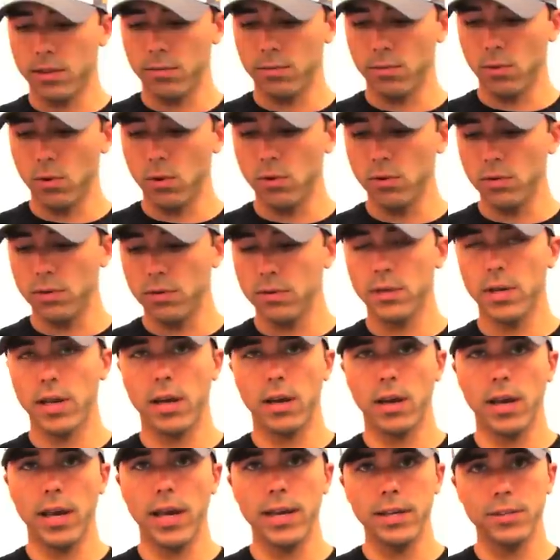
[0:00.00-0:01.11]
the rolled
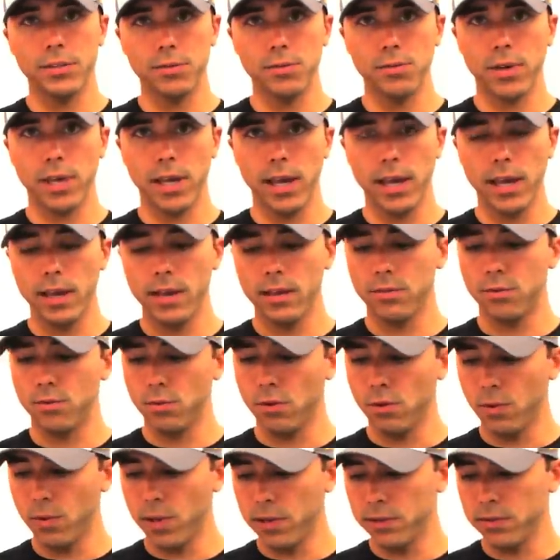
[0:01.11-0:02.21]
uh, A2K
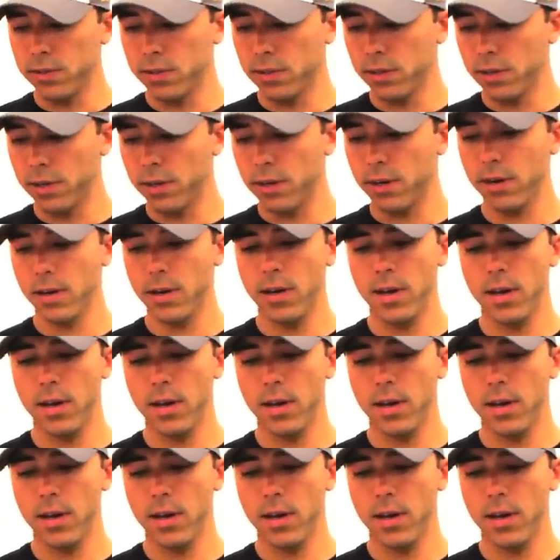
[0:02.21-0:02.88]
dual welting here,